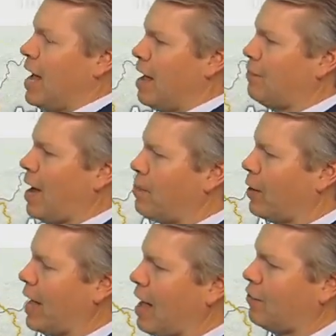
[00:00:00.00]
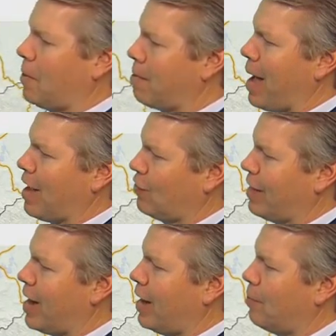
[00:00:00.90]
and Vipercast backs
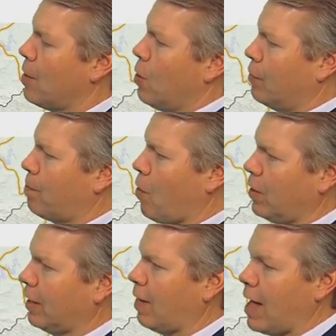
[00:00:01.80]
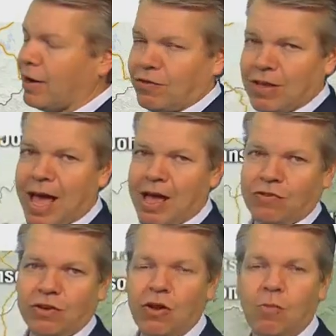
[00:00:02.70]
that up with partly cloudy cloudy
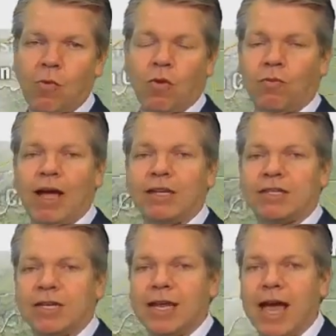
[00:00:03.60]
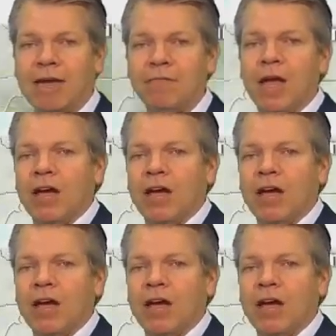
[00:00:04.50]
skies and no more rain today.